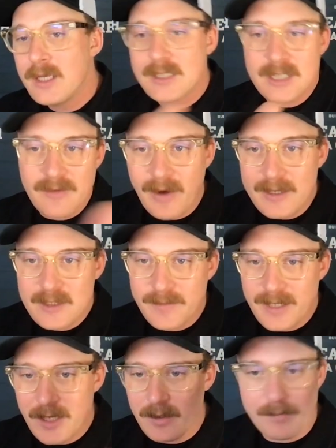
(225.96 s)
Steve
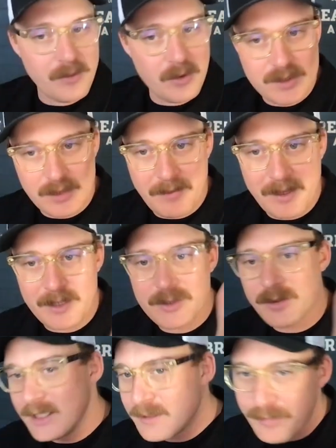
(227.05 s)
Eiserman here, the project manager
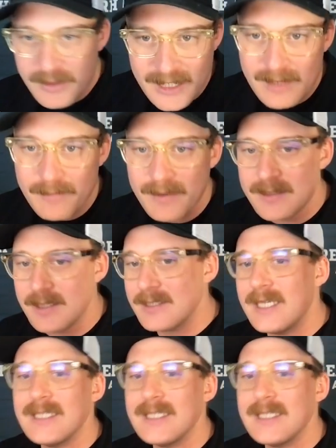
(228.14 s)
in this pretend business,